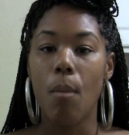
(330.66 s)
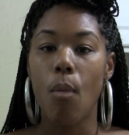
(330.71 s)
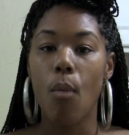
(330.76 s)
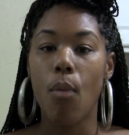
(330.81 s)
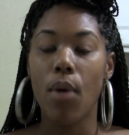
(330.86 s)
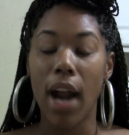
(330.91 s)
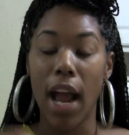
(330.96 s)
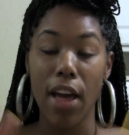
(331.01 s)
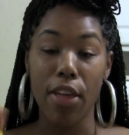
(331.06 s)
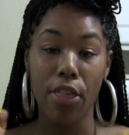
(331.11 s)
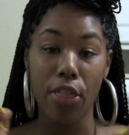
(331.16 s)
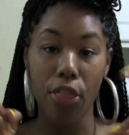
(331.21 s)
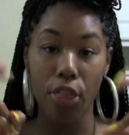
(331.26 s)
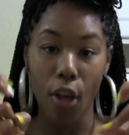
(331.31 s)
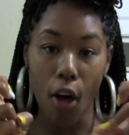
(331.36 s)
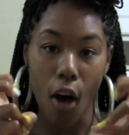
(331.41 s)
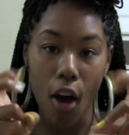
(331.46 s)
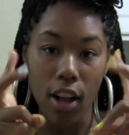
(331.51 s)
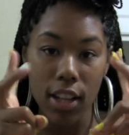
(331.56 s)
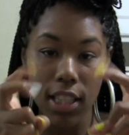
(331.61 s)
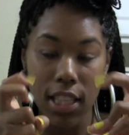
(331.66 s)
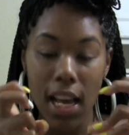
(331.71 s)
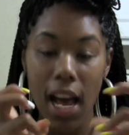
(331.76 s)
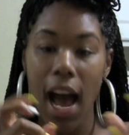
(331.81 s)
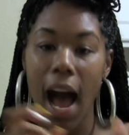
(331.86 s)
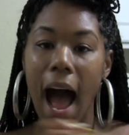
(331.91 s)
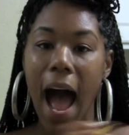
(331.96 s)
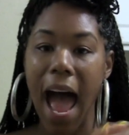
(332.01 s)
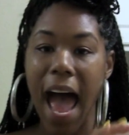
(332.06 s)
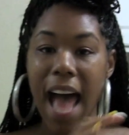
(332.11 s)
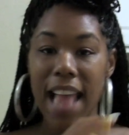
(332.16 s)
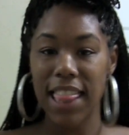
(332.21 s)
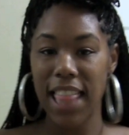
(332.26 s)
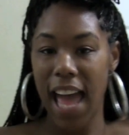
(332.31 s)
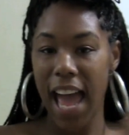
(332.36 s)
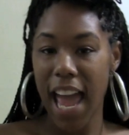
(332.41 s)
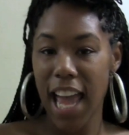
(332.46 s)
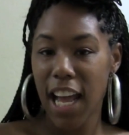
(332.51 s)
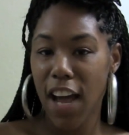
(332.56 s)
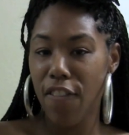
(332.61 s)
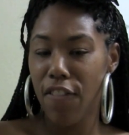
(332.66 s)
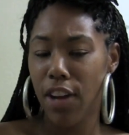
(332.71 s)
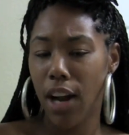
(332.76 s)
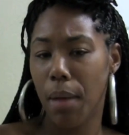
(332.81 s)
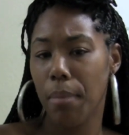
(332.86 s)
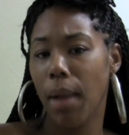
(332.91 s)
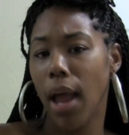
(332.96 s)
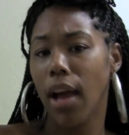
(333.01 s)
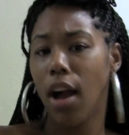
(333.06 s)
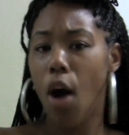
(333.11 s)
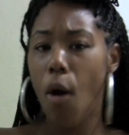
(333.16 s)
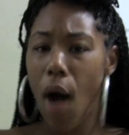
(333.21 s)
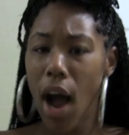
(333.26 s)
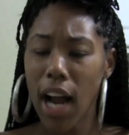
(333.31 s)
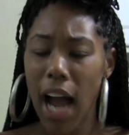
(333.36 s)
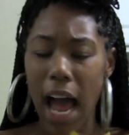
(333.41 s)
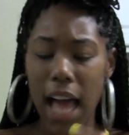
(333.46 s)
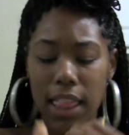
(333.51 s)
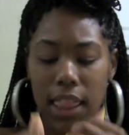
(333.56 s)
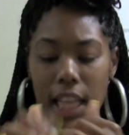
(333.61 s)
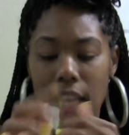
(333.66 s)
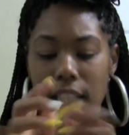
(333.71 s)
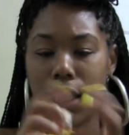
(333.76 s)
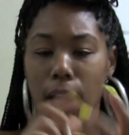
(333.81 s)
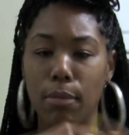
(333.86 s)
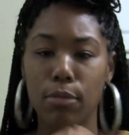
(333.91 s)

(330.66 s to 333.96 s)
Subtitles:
When I thought I had the hang of it, I'm like, oh, I got this.